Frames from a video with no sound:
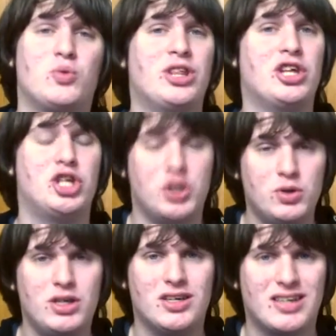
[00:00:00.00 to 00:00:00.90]
with a
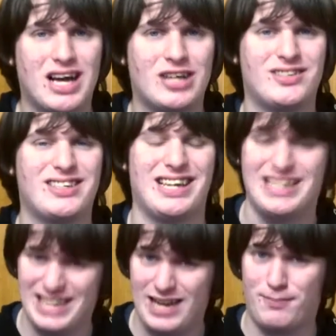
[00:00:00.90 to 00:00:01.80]
2-year contract
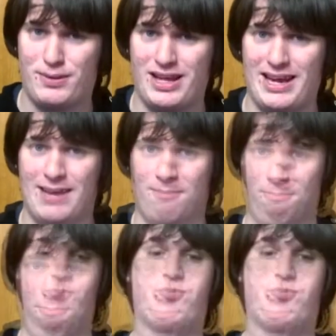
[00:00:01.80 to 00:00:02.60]
and data plan.